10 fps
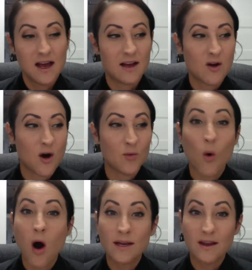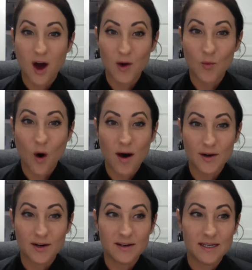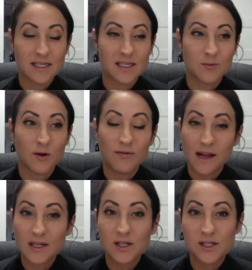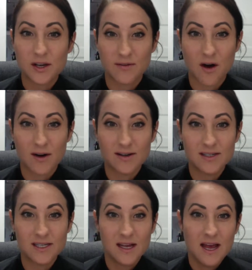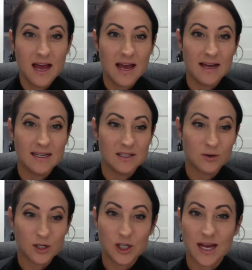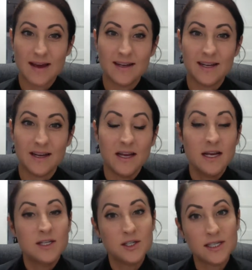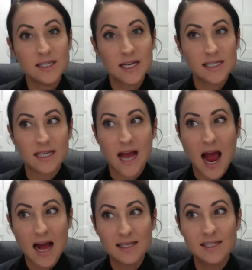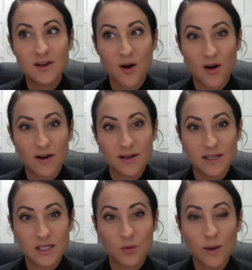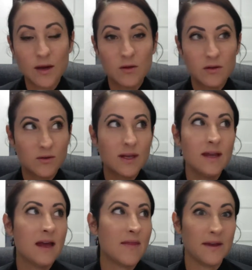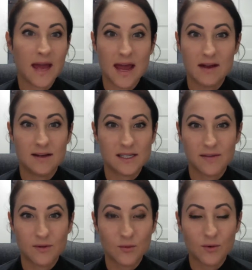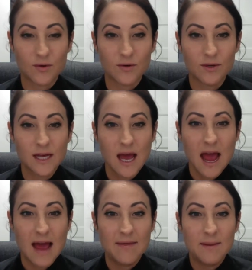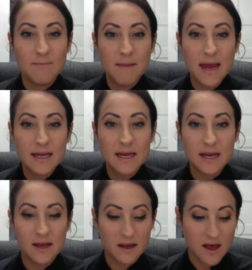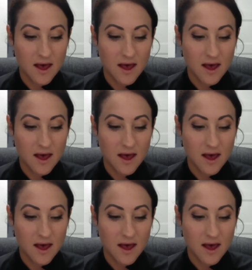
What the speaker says: called Walking on Water, it's reflections of art and Christianity. She says that as an artist, we are looking at the chaos of the world and then making